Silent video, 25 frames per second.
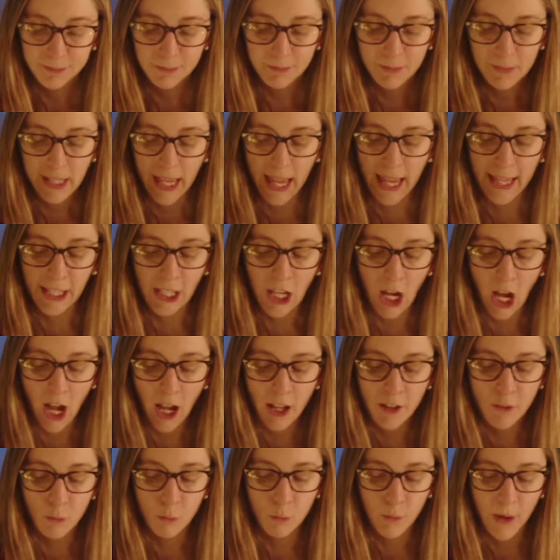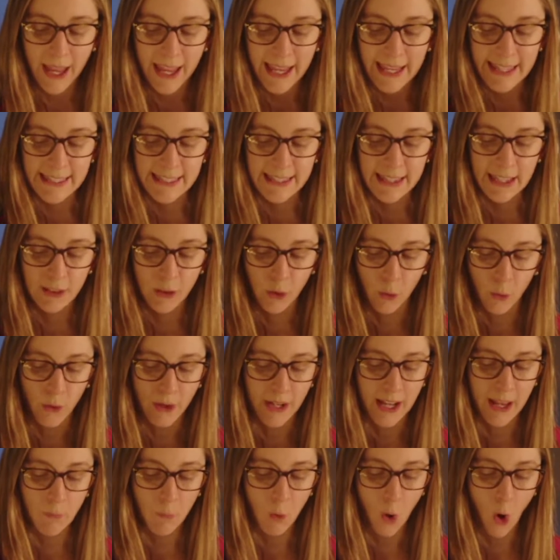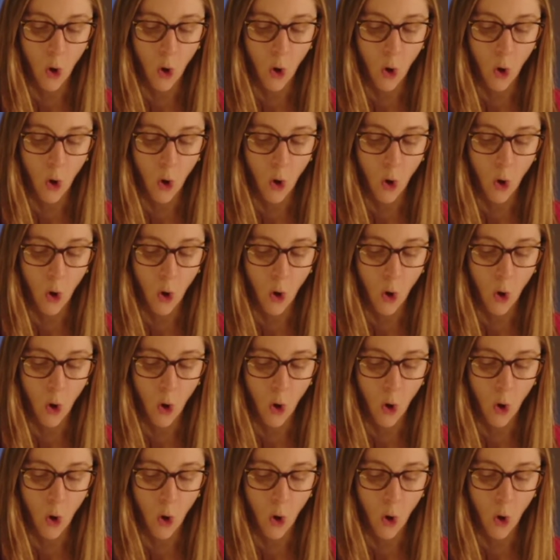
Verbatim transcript: And God raised the Lord and will